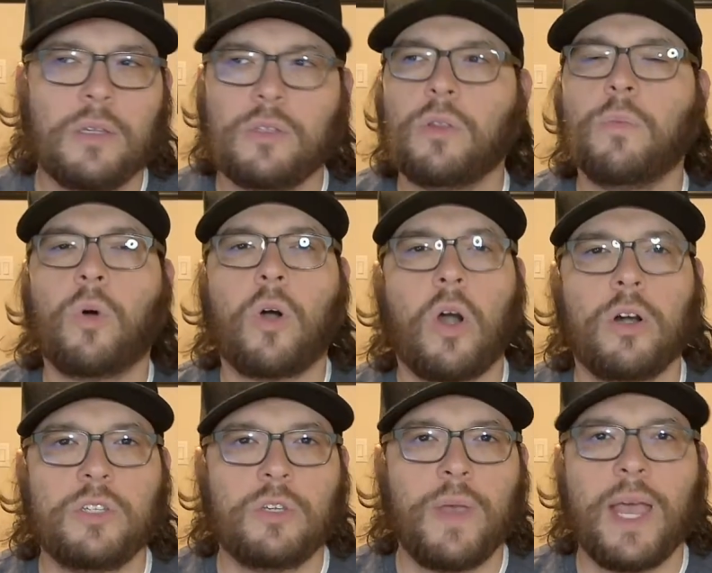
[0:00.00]
So the more
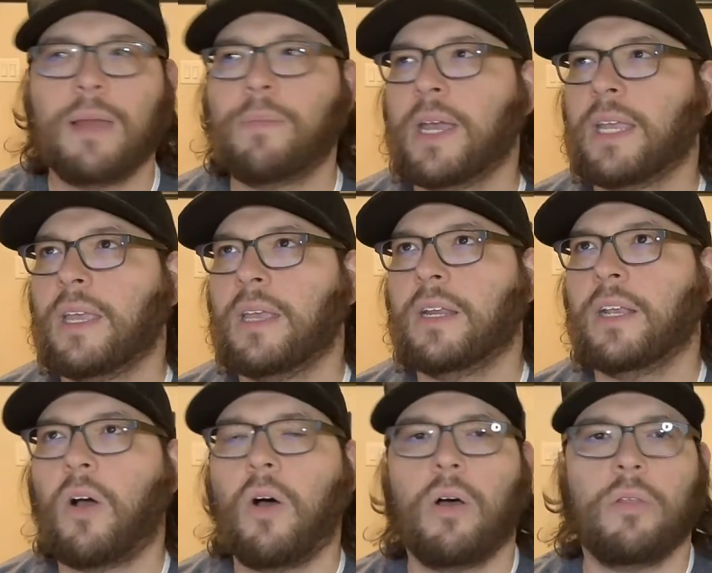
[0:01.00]
hearts you had by hitting
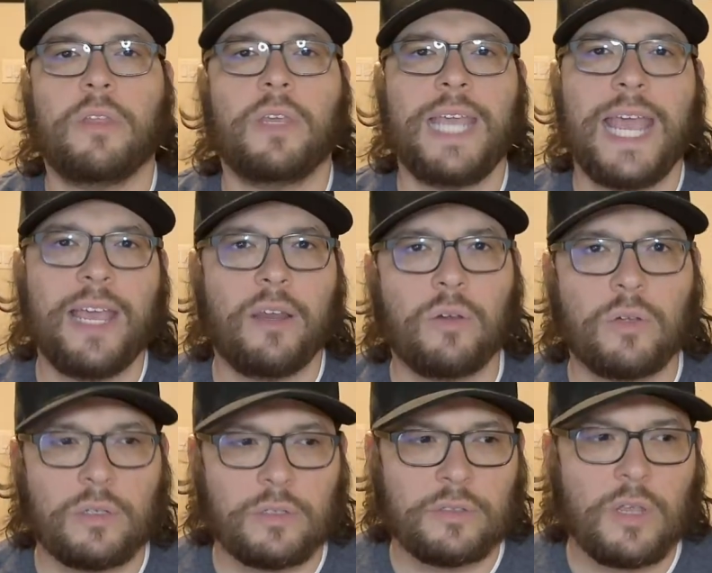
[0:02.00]
all the
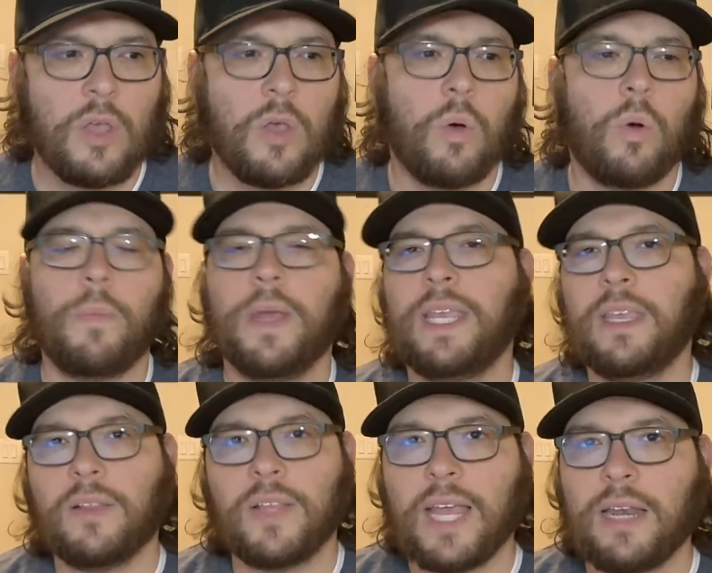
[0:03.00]
candles or by
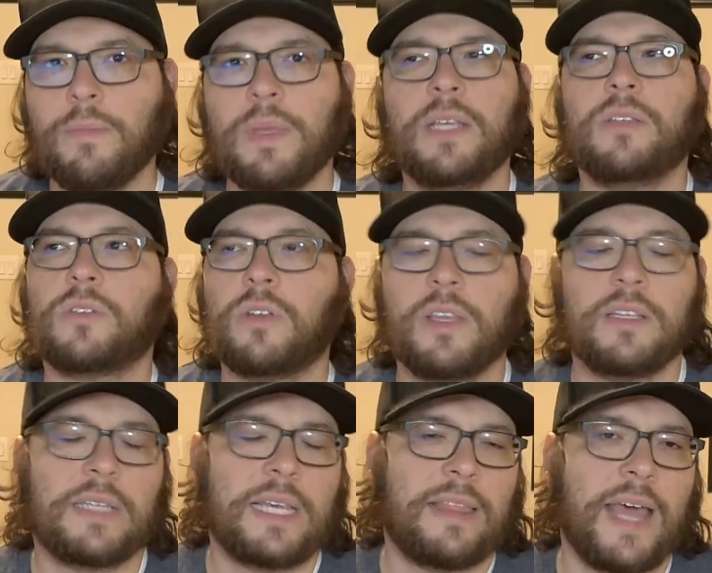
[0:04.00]
killing enemies or
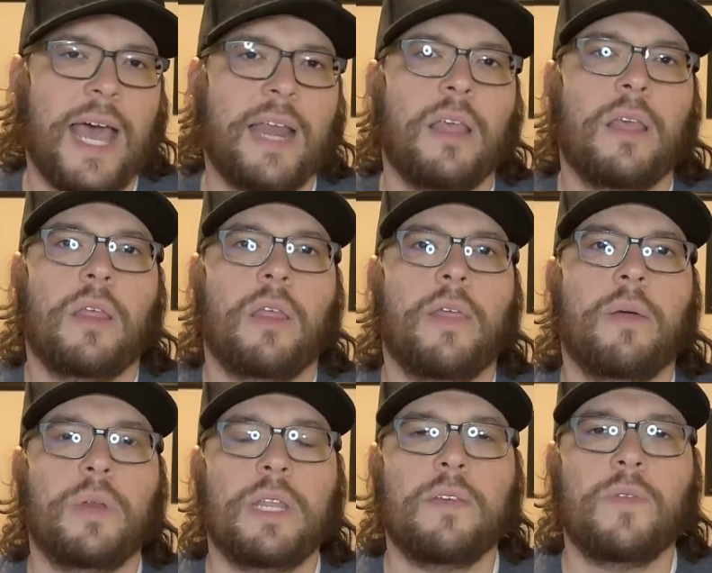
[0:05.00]
things like that, they
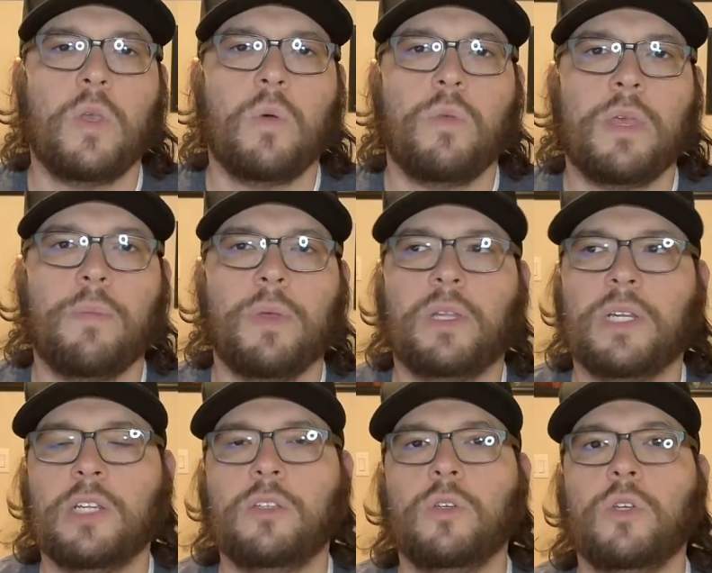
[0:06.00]
would give you the
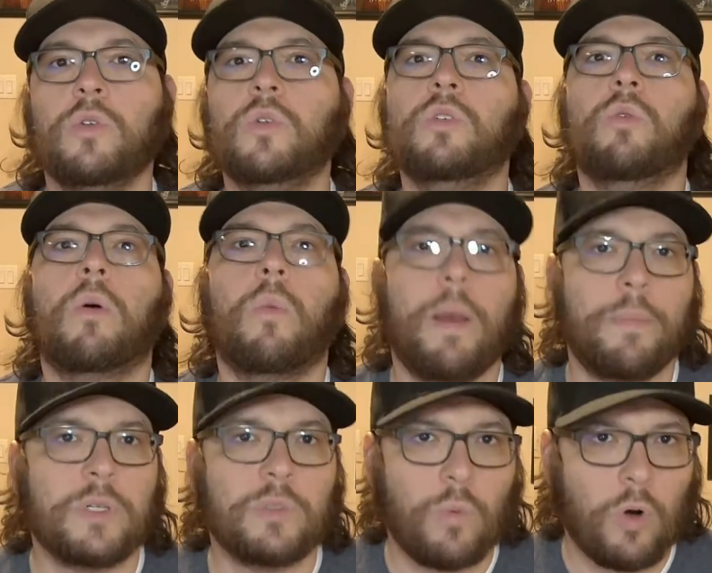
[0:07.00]
ability to use your
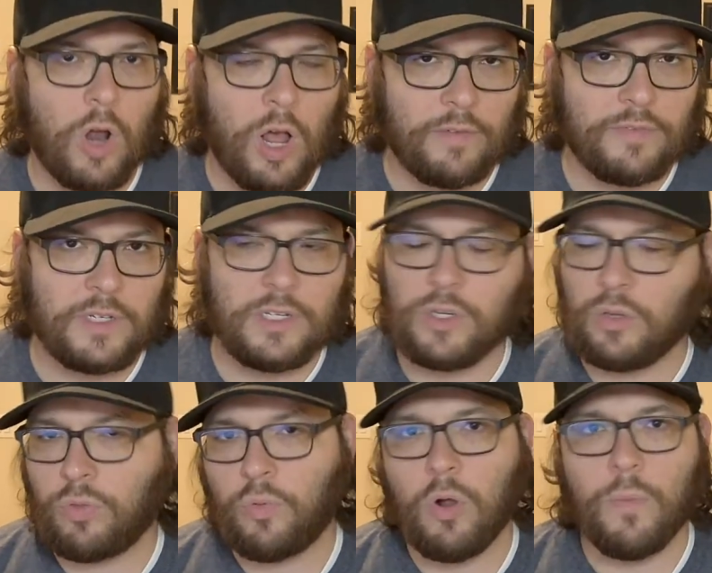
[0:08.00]
weapons more often. You
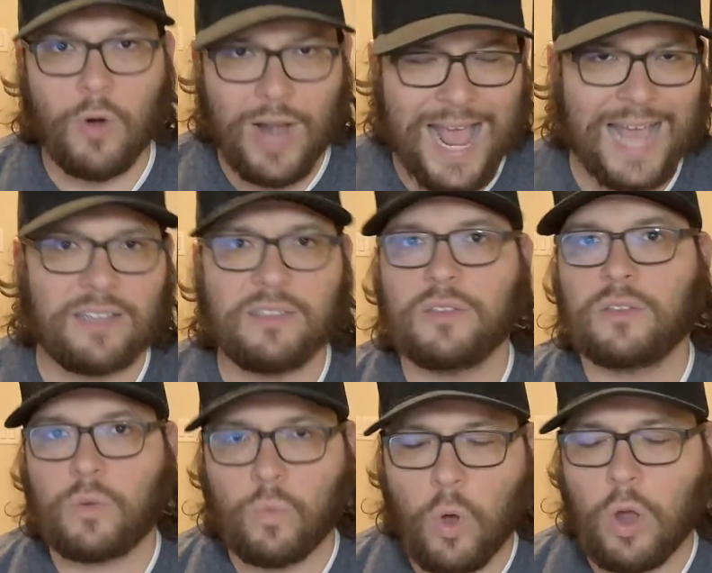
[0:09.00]
could throw more axes
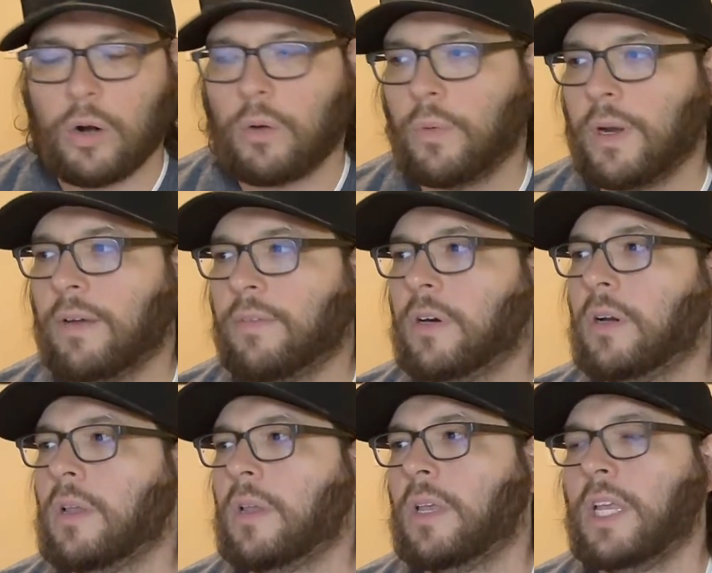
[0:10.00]
or water or whatever.
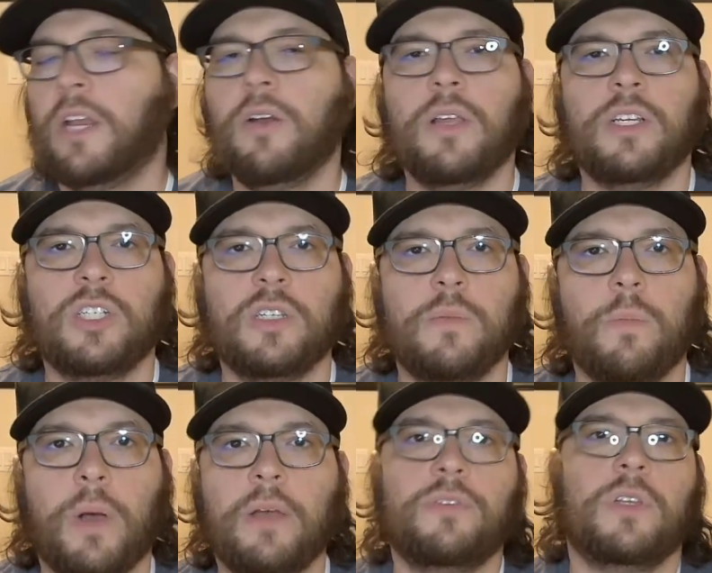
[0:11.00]
Here it just
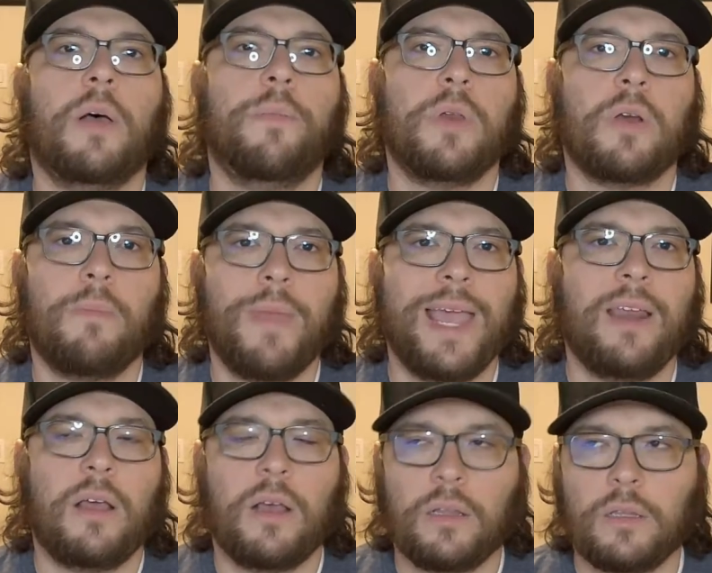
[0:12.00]
buffs up your
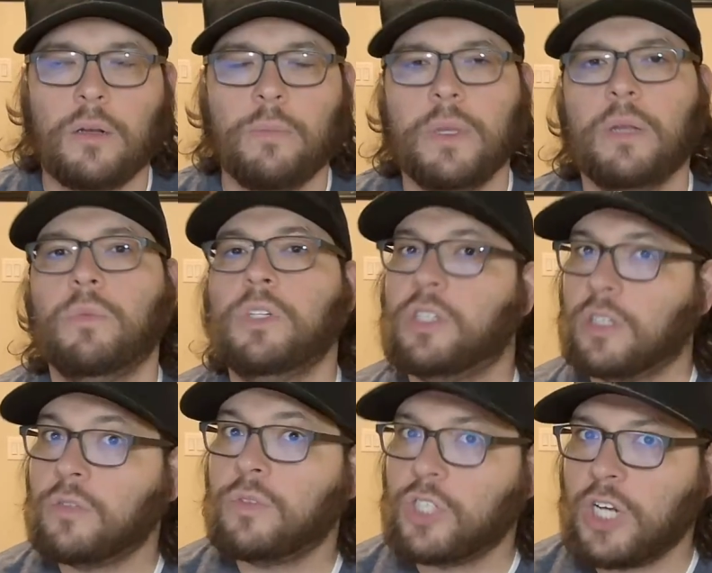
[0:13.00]
mana a little bit, which
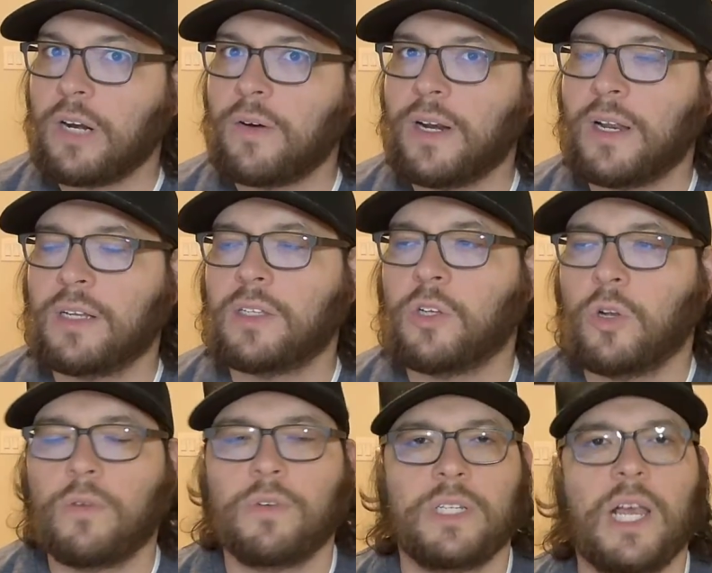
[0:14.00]
does regenerate on its
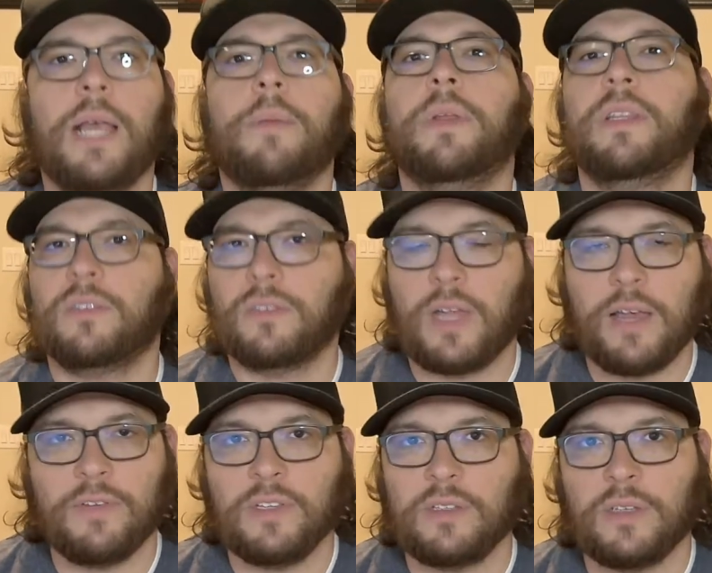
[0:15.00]
own over time, but this will
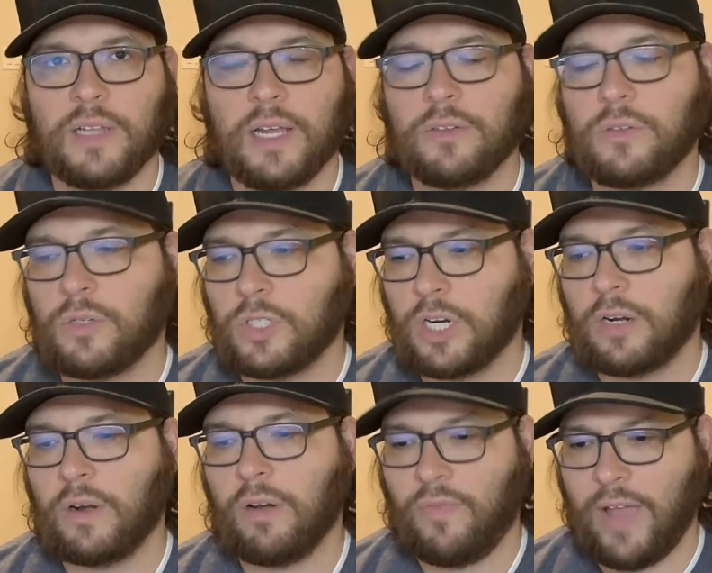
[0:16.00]
obviously allow it to
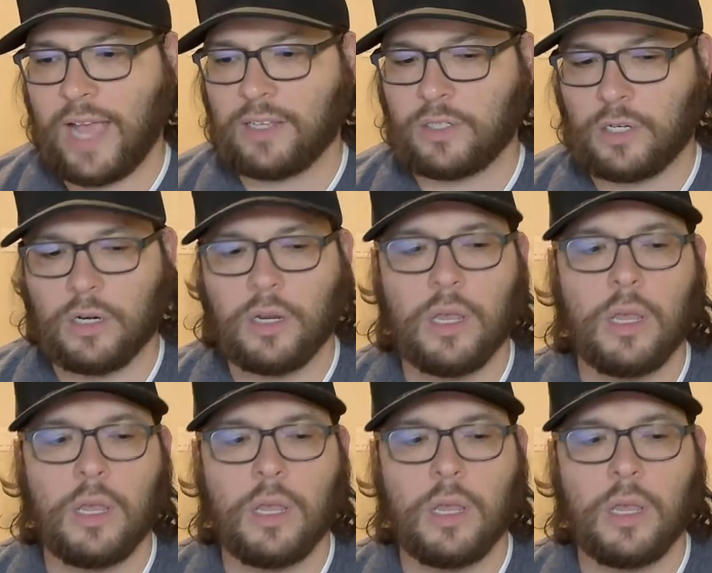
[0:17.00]
regenerate faster.